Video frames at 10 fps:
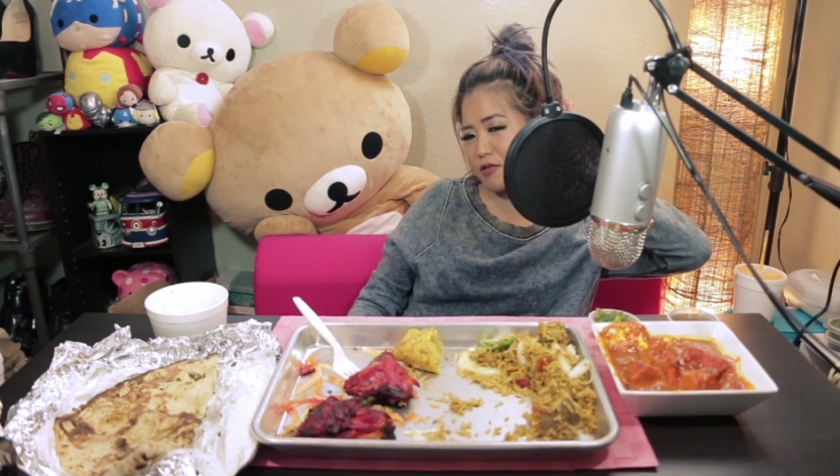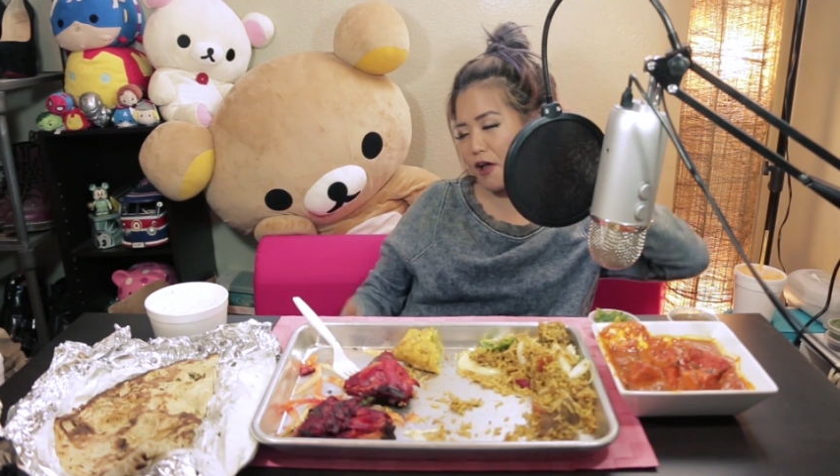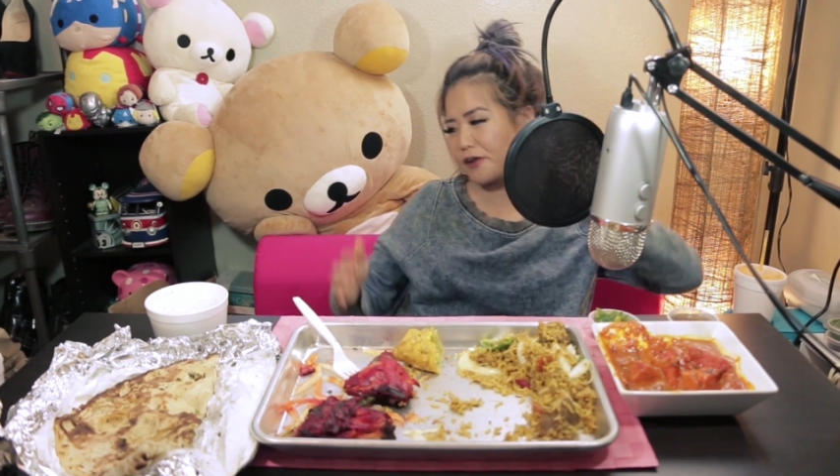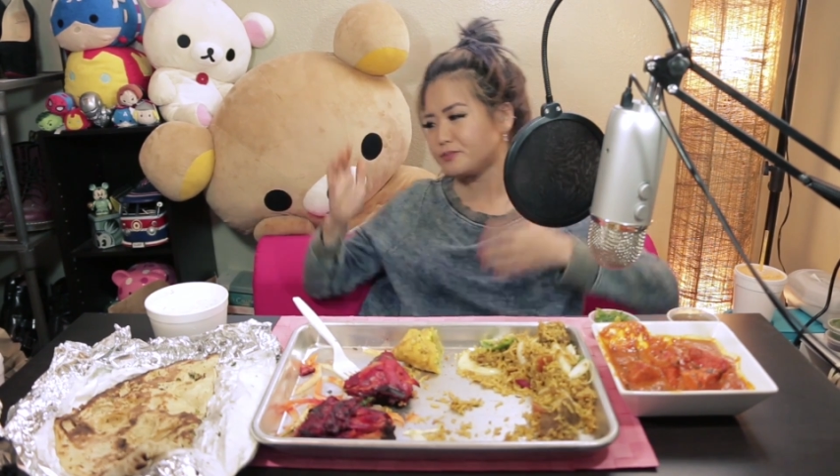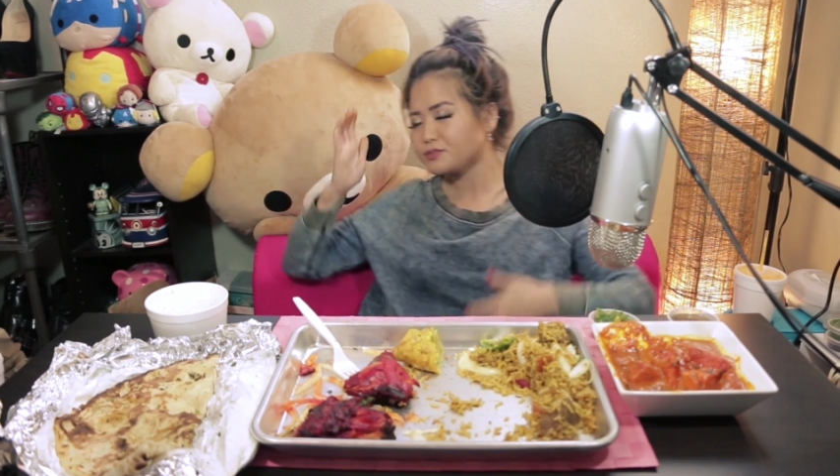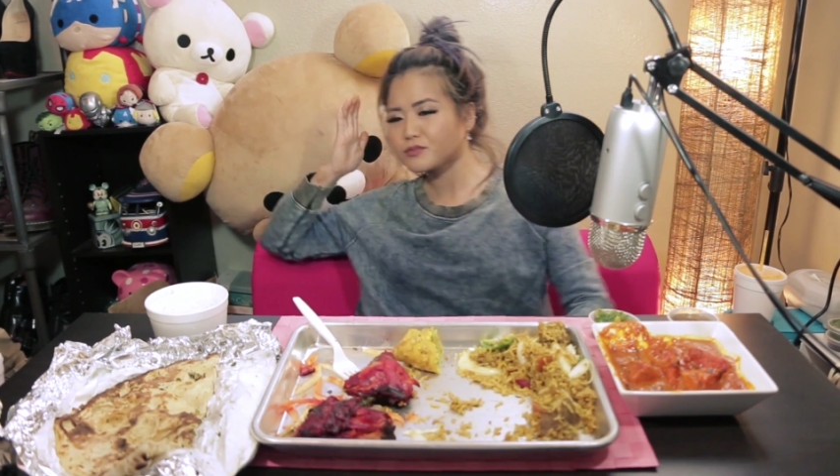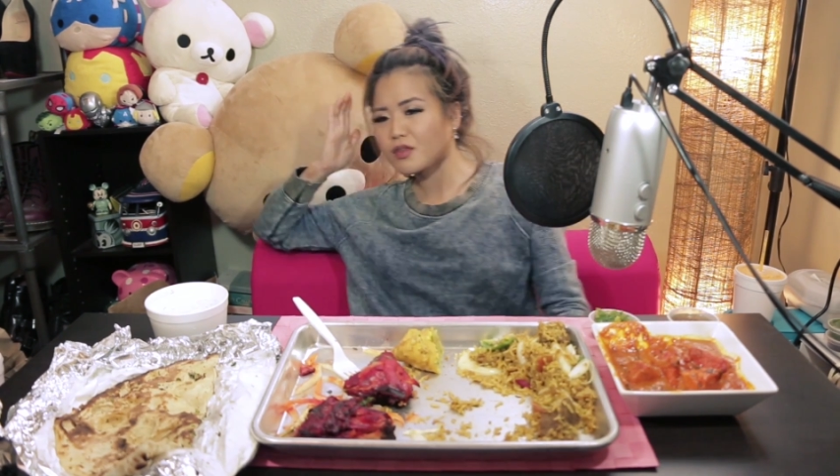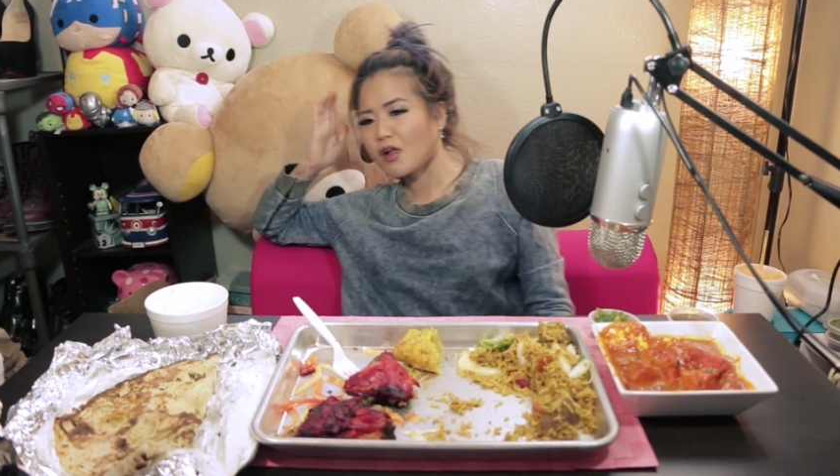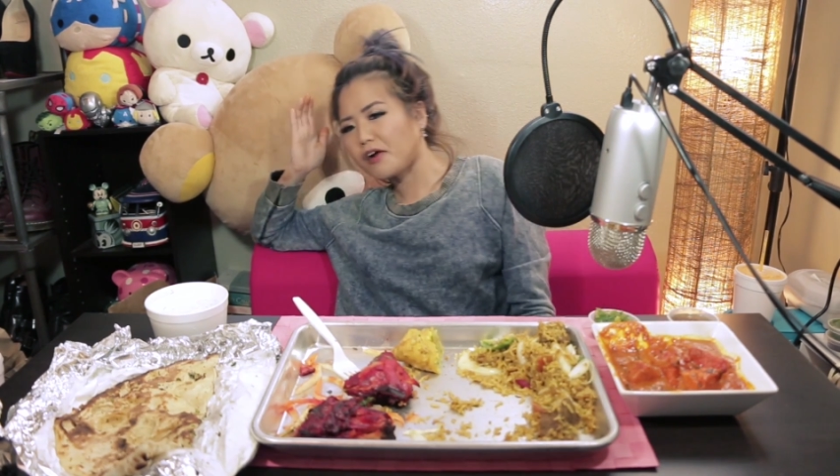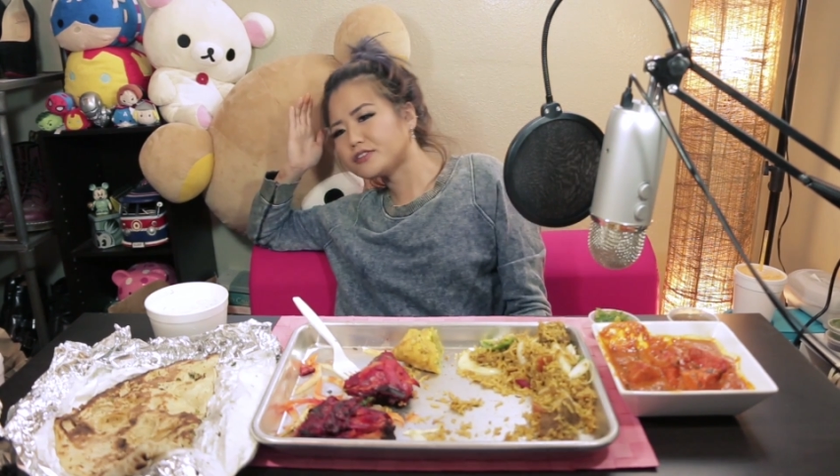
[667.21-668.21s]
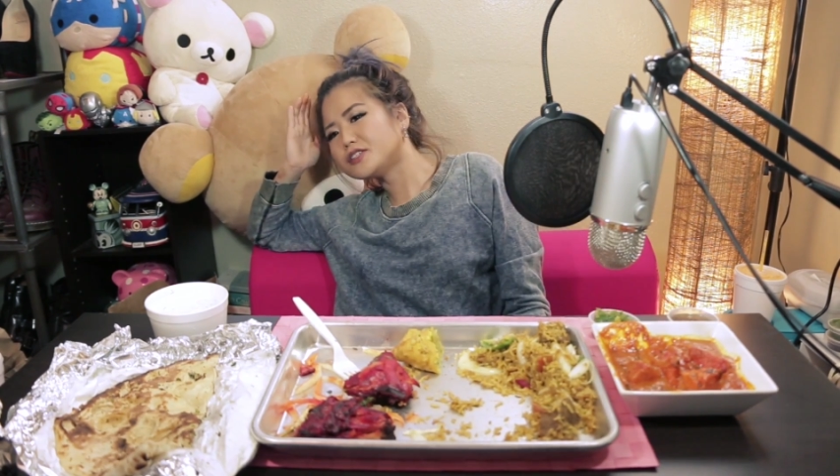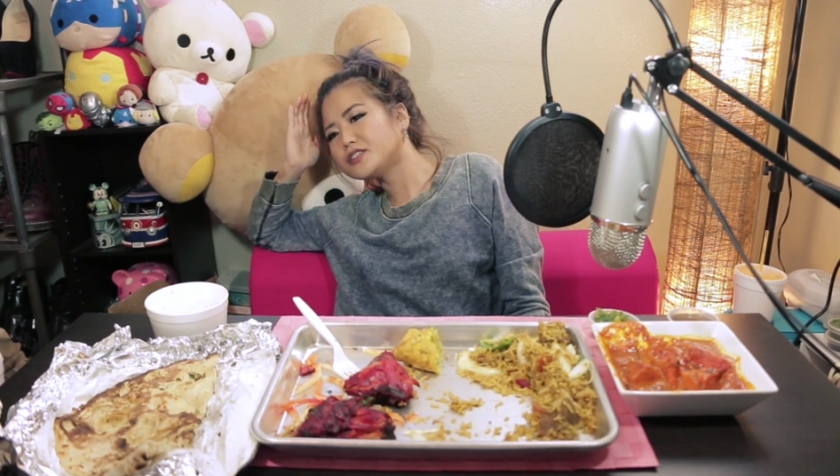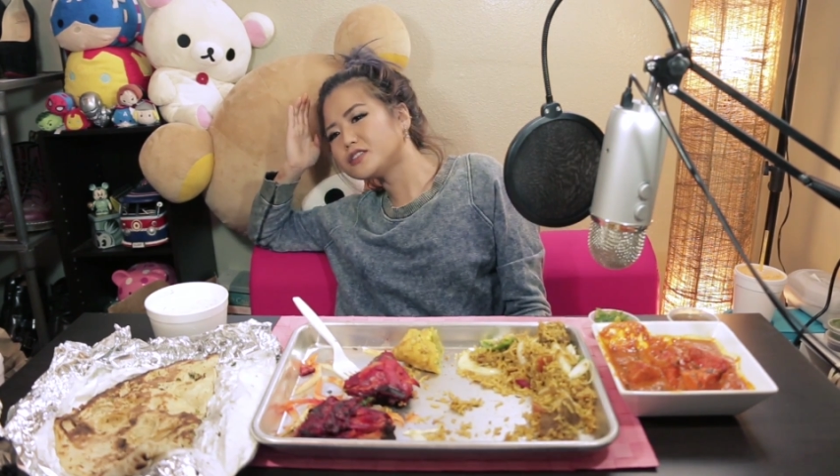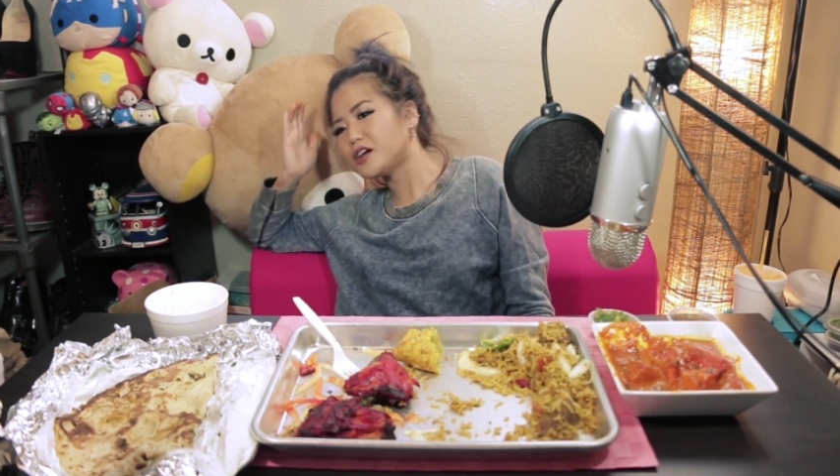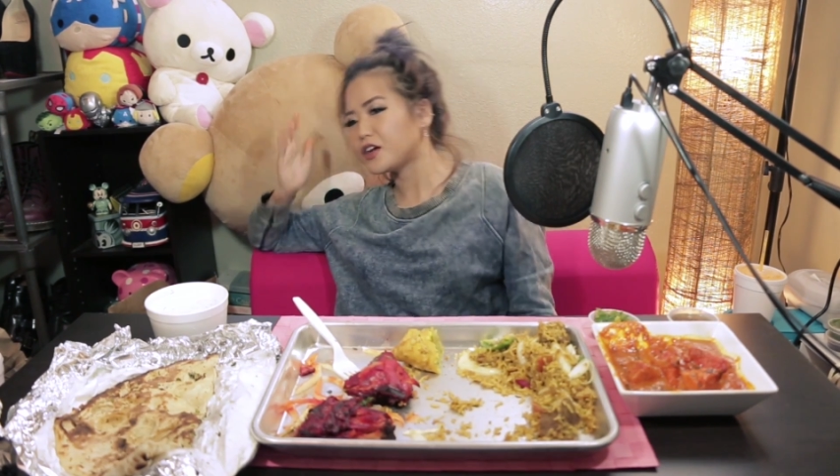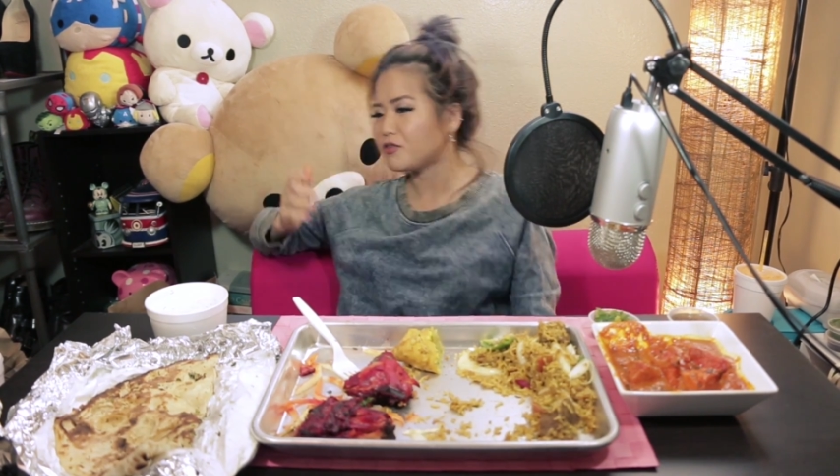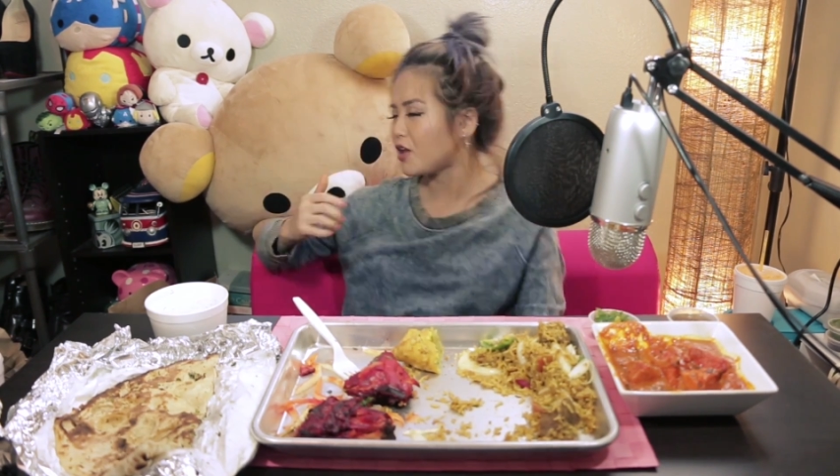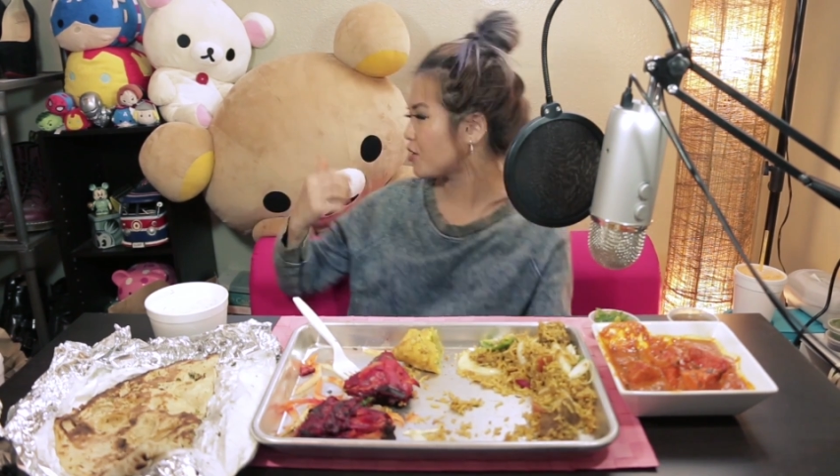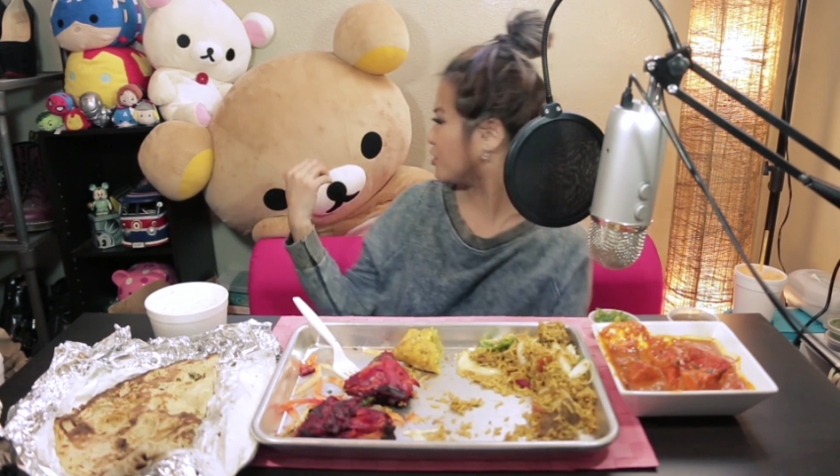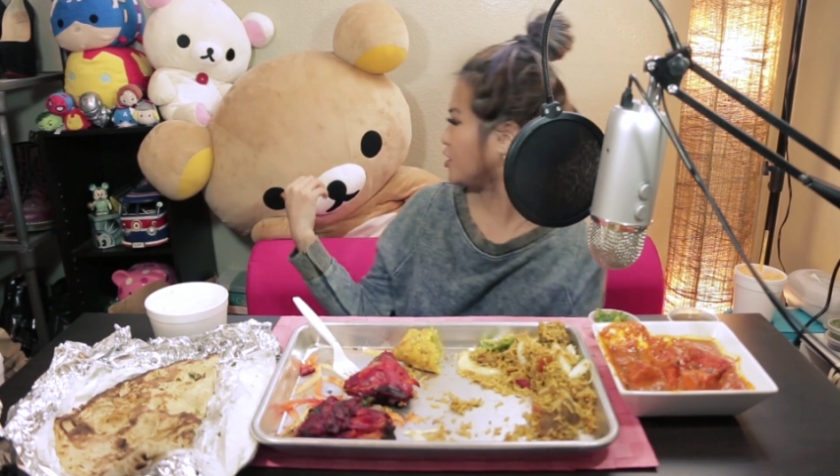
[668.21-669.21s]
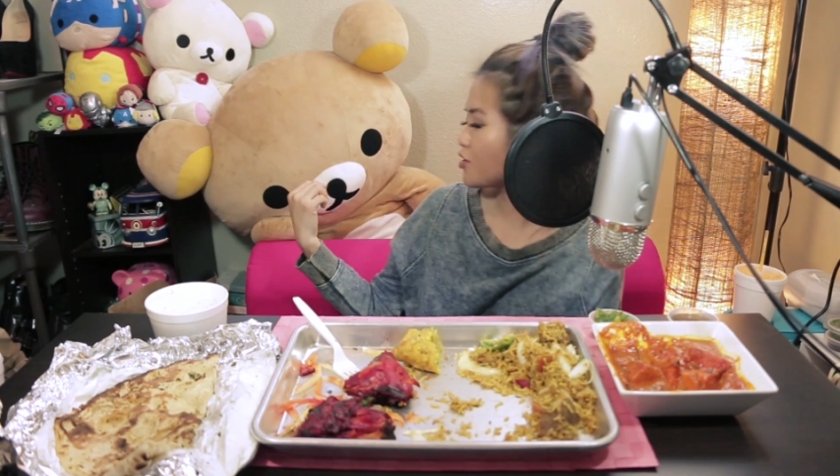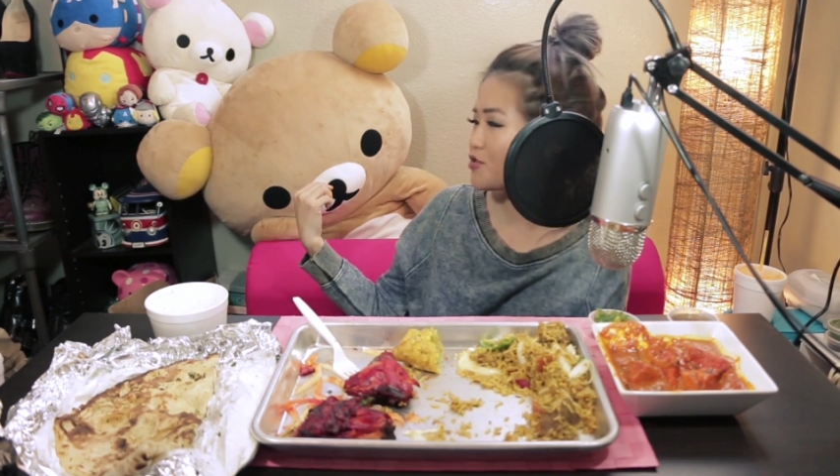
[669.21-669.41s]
like real